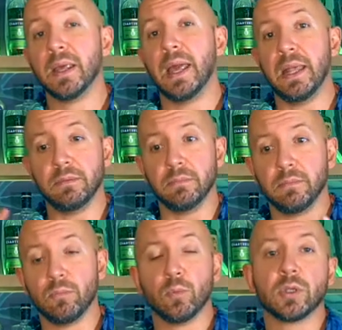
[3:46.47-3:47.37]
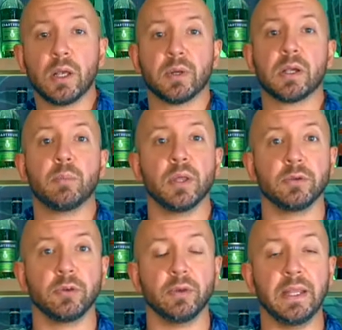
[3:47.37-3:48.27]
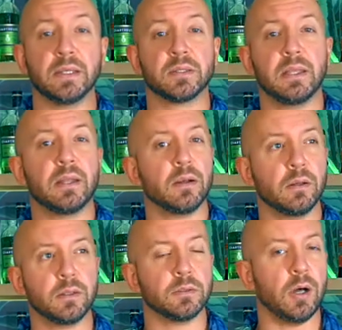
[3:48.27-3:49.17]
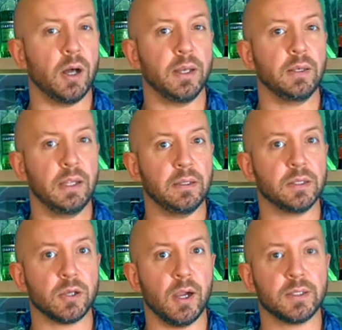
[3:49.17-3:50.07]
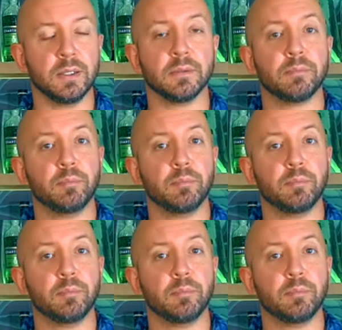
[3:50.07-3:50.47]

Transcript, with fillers: and we'll talk about a couple other ingredients that are a little odd in this cocktail.